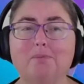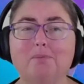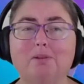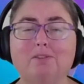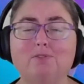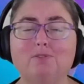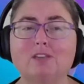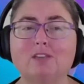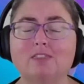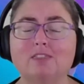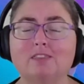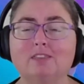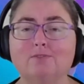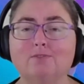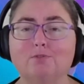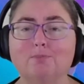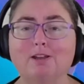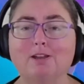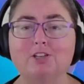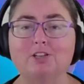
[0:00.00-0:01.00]
but if you get the
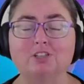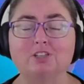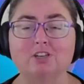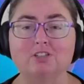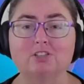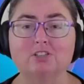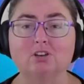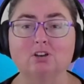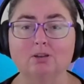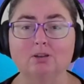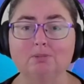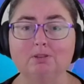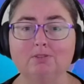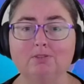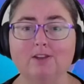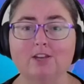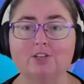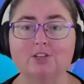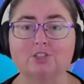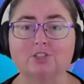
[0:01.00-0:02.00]
information in a
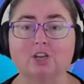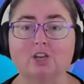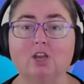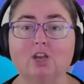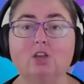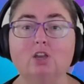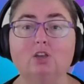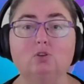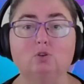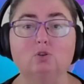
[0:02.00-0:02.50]
timely fashion,